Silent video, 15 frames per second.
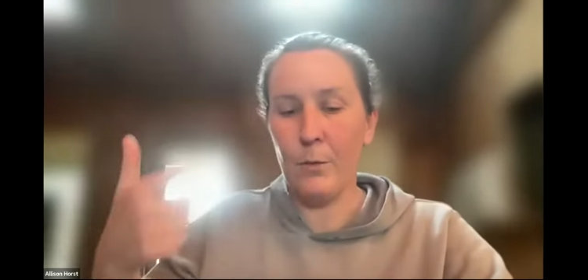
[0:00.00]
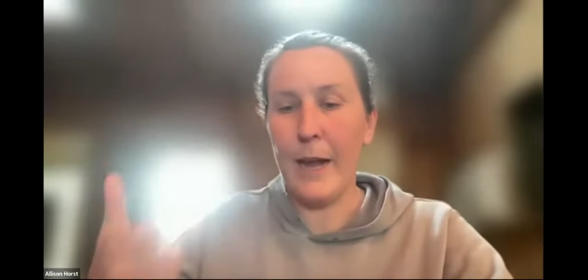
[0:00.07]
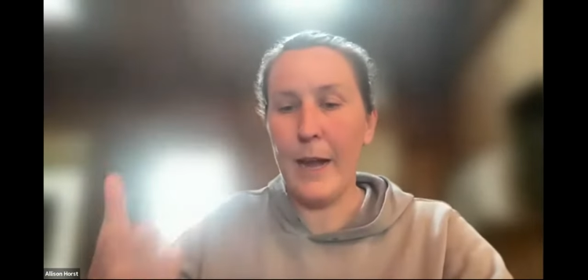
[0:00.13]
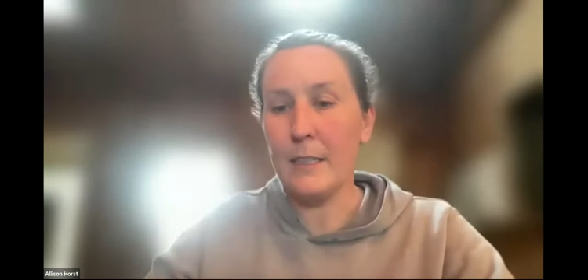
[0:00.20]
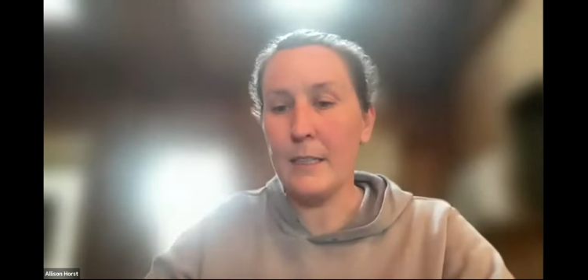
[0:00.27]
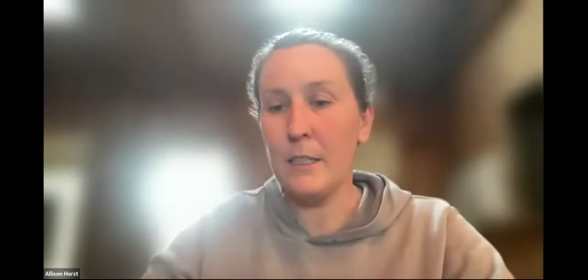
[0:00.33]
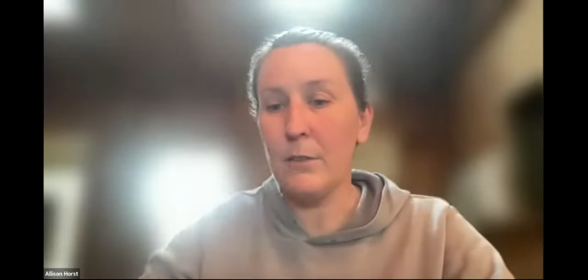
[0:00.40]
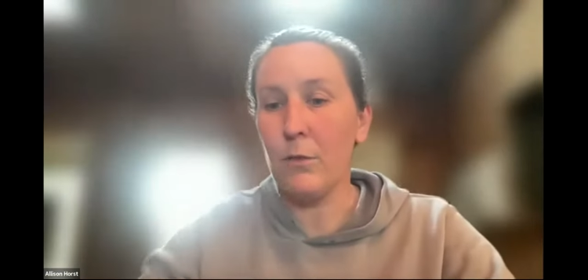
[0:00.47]

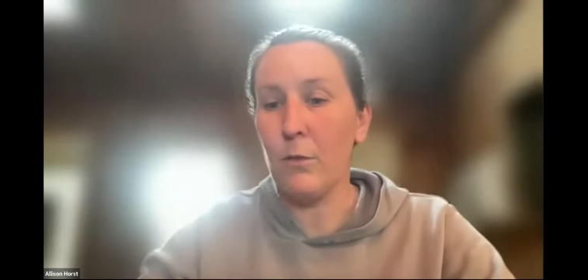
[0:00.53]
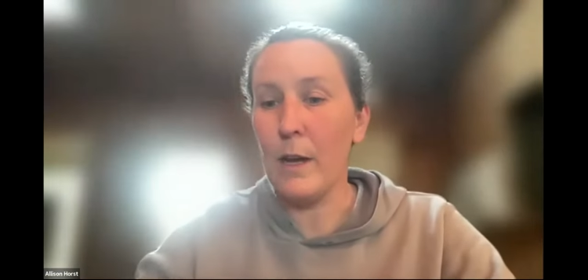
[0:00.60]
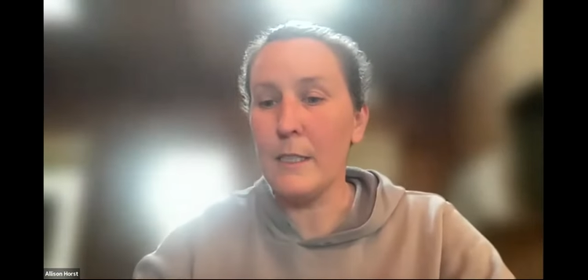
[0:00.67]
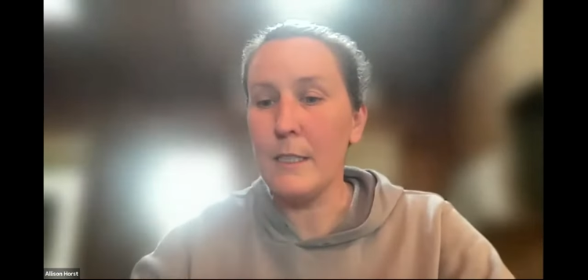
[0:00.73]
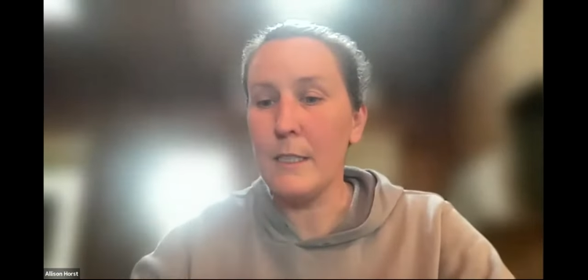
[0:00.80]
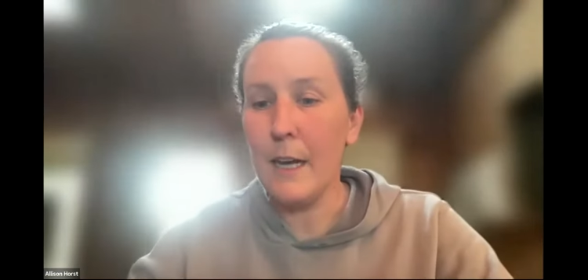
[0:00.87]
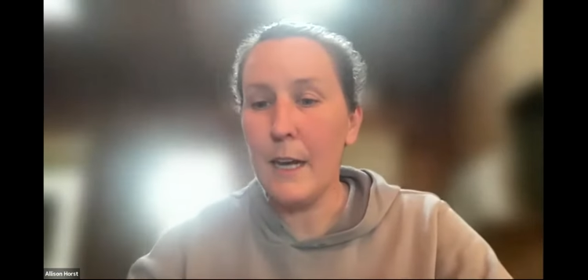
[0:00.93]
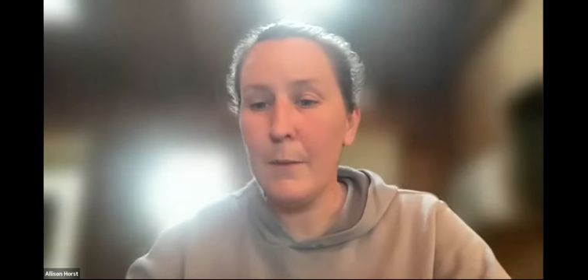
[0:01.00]
reactive
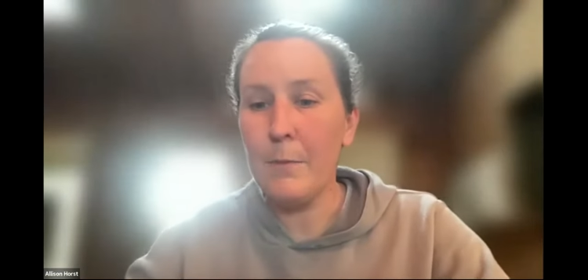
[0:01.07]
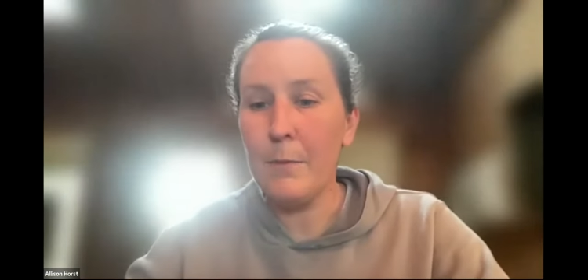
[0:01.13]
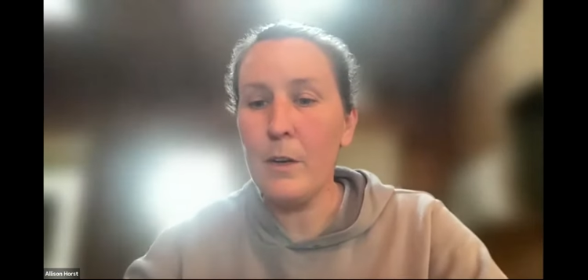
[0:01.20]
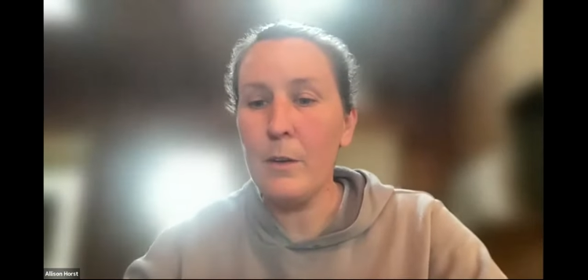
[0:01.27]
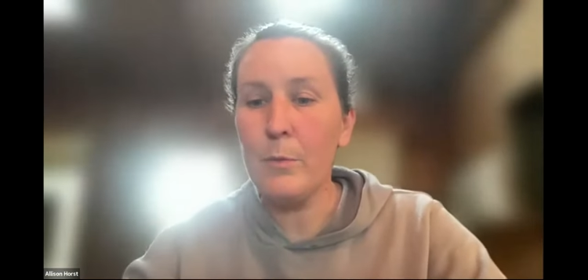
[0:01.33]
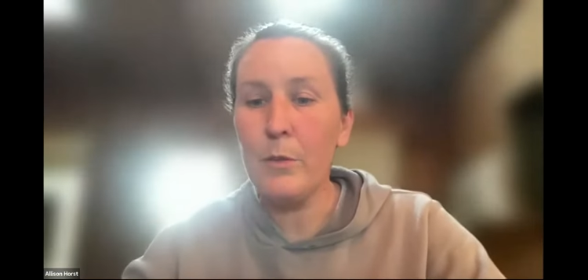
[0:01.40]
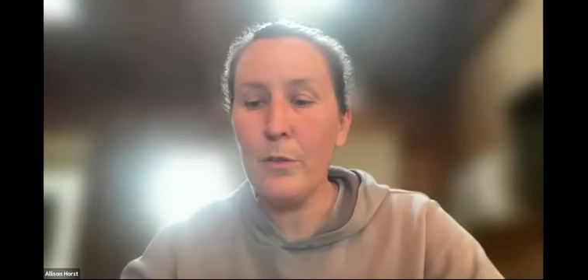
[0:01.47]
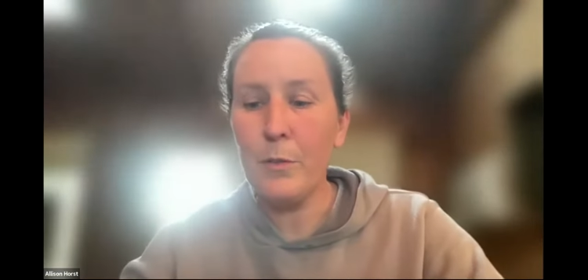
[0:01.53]
runtime that
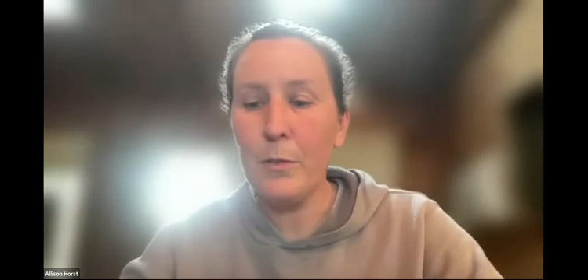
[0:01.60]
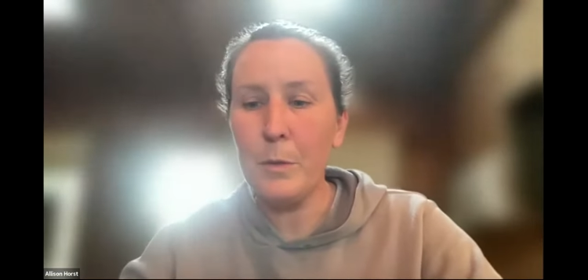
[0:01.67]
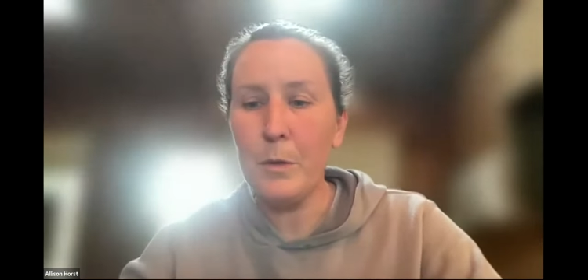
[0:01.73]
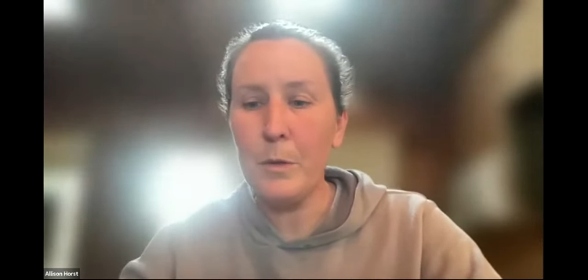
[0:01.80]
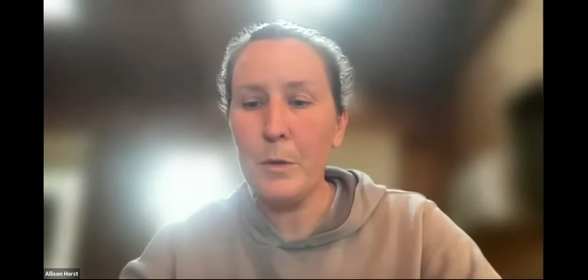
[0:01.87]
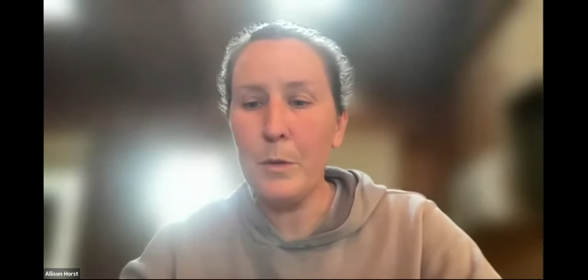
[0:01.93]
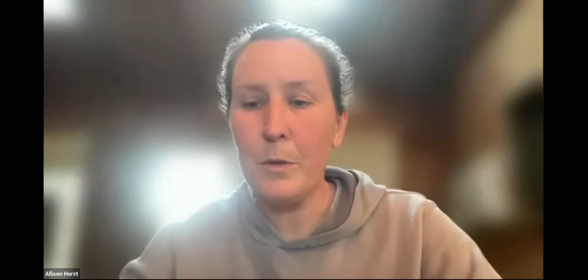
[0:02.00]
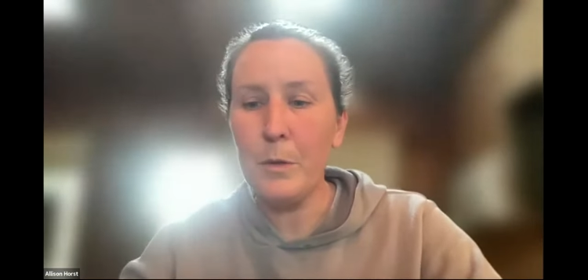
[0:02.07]

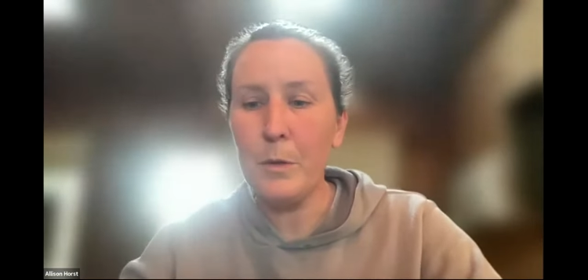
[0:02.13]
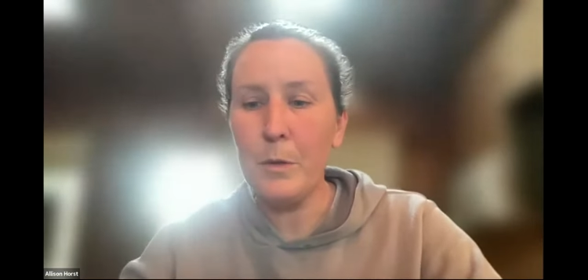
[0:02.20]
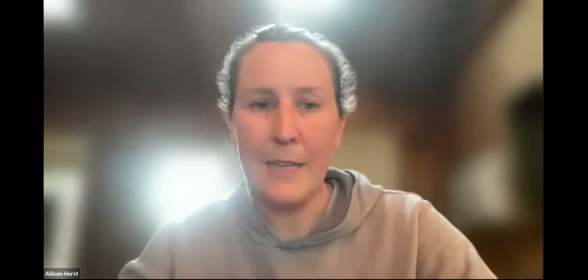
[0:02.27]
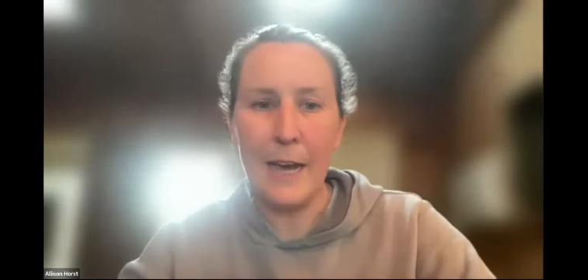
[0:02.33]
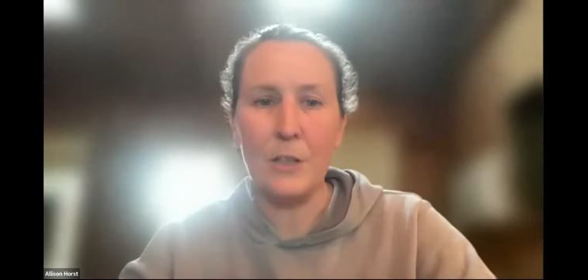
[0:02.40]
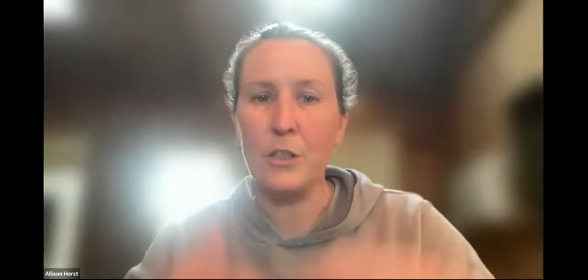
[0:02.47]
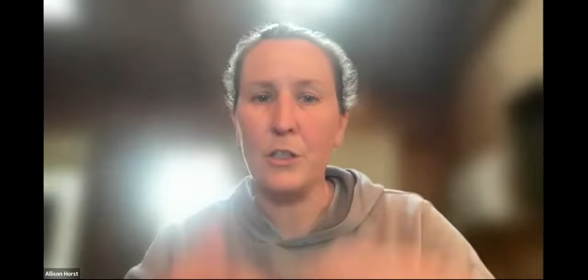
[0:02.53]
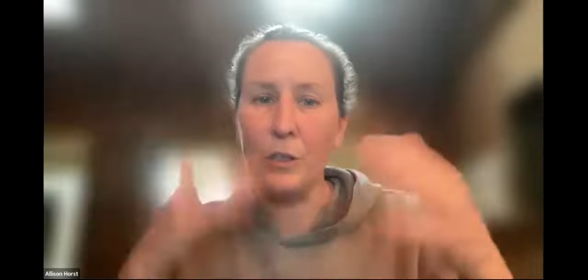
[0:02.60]
observable uses
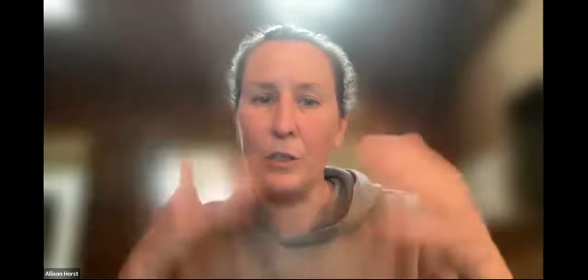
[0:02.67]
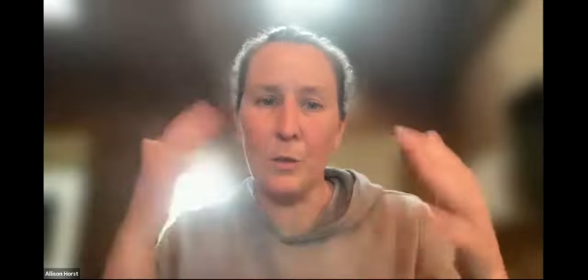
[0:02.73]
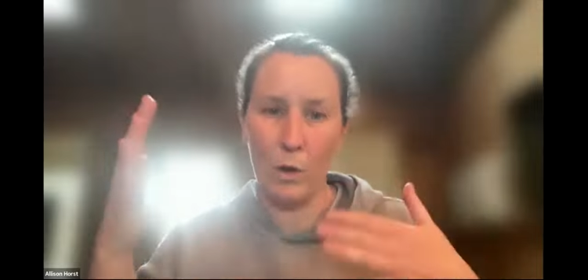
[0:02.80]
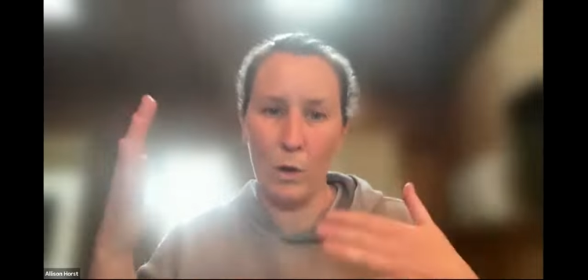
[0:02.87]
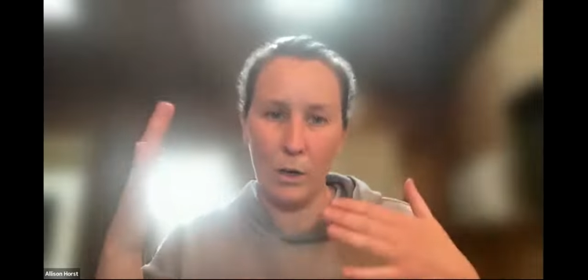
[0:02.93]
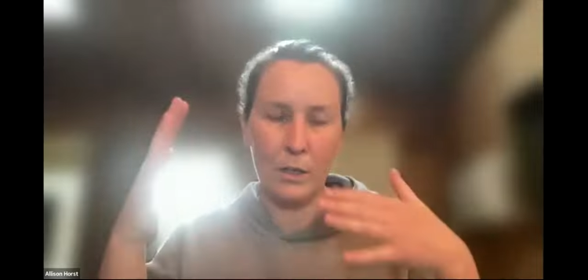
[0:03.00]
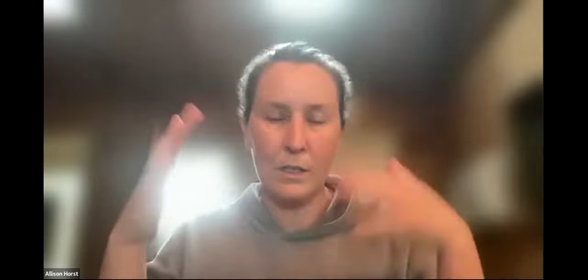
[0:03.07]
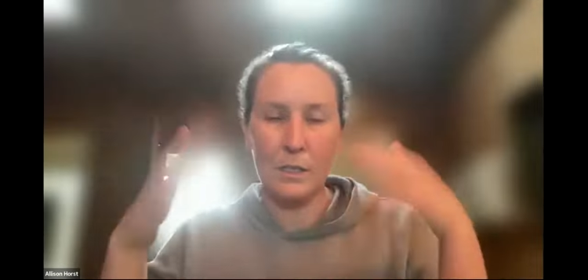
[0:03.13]
actually
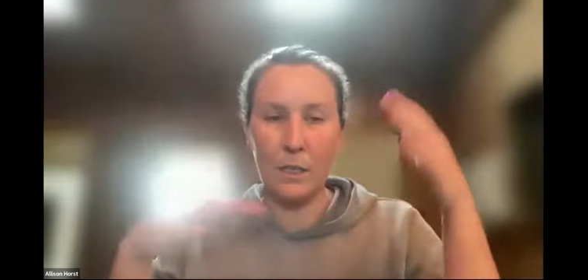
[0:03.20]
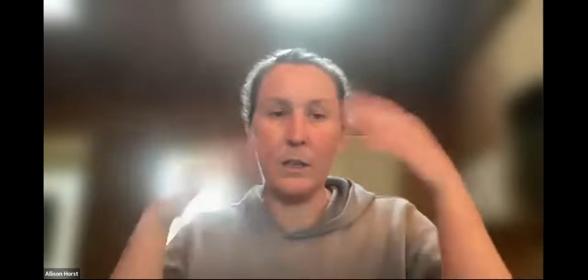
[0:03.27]
works,